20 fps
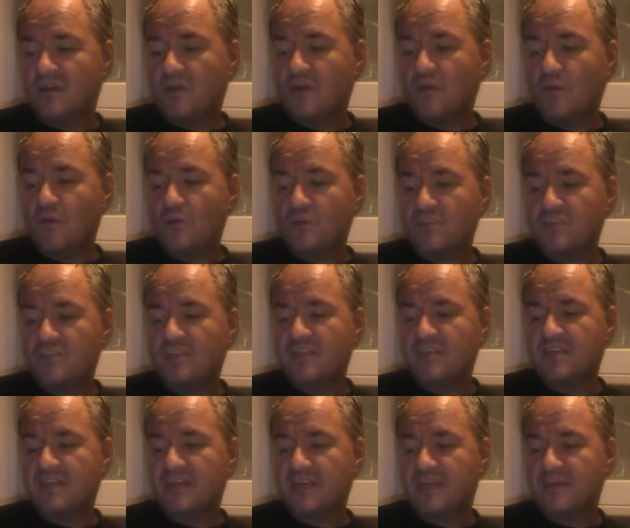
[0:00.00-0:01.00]
What's in a
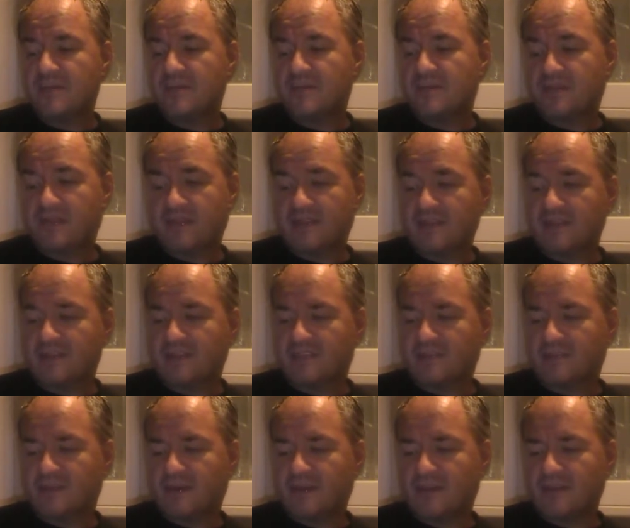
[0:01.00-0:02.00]
name? And then it says
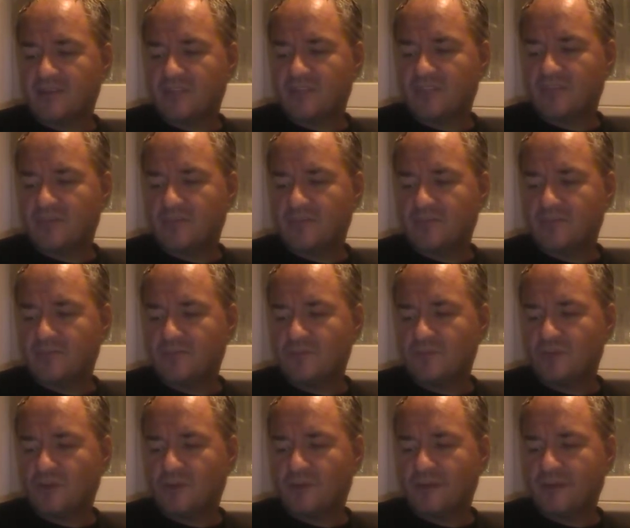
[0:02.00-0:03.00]
about the sheep
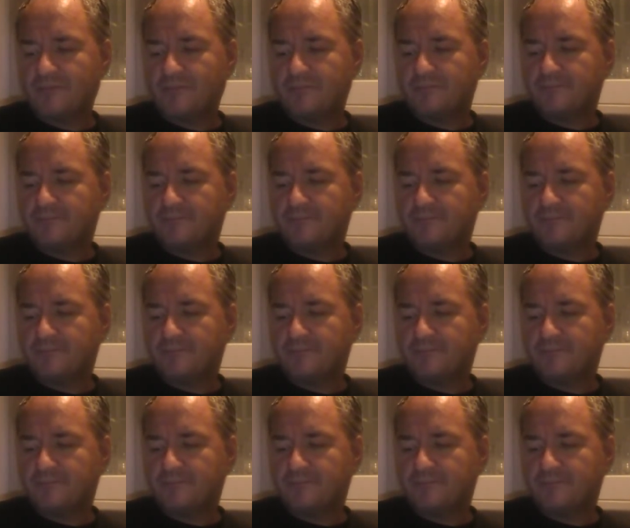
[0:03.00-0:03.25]
jobber.